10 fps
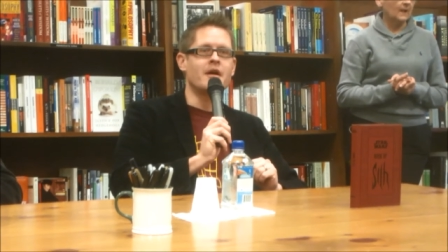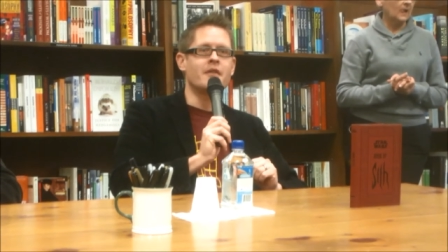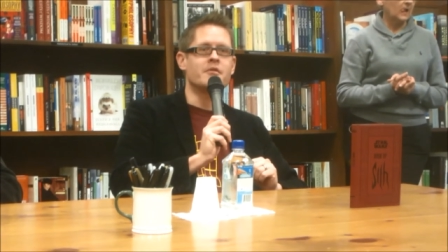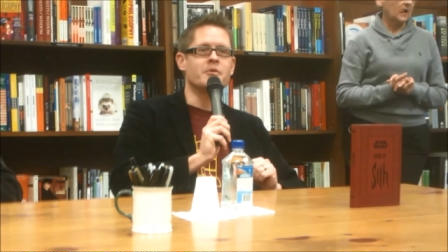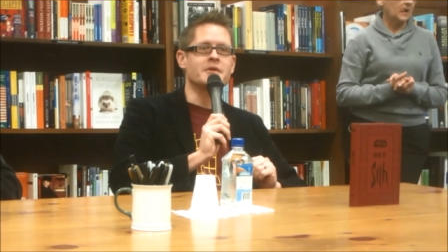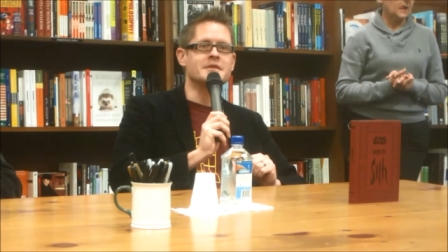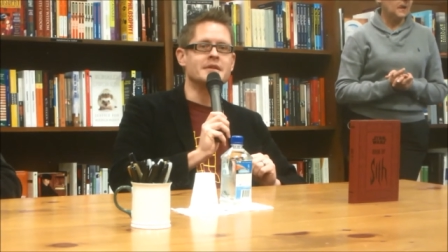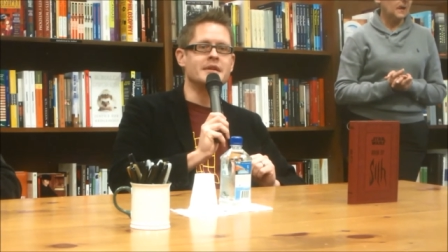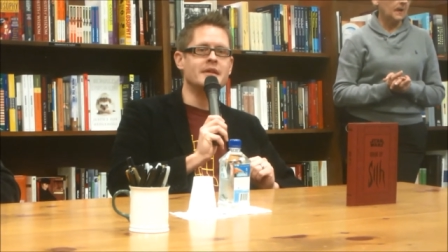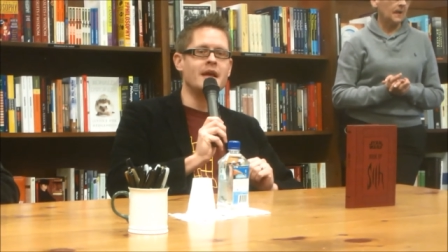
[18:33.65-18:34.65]
other books
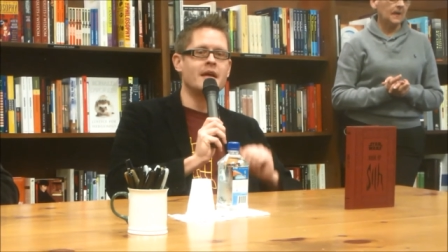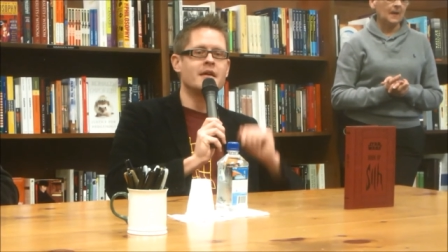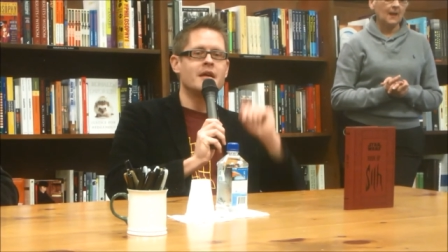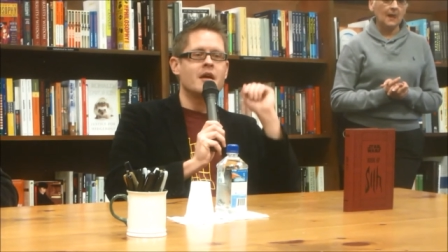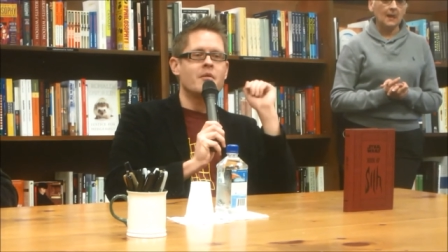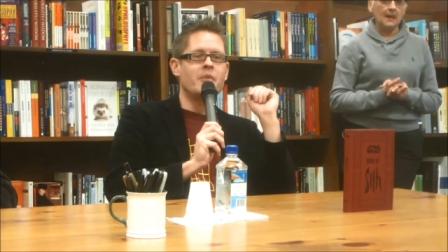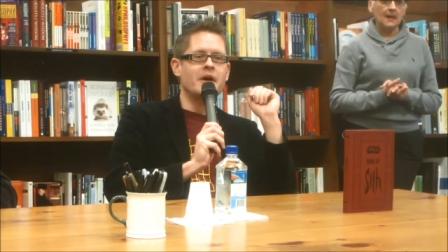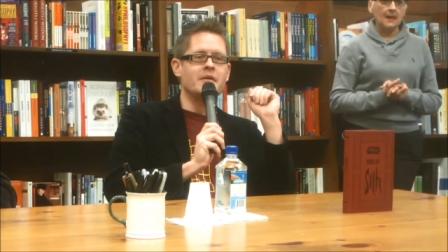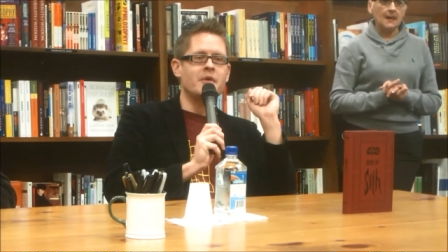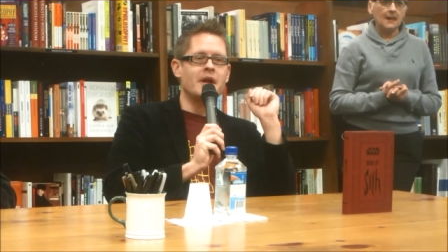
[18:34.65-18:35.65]
that did that.
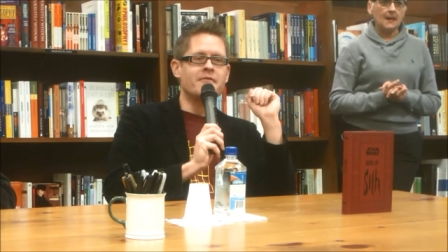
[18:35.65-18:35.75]
But what I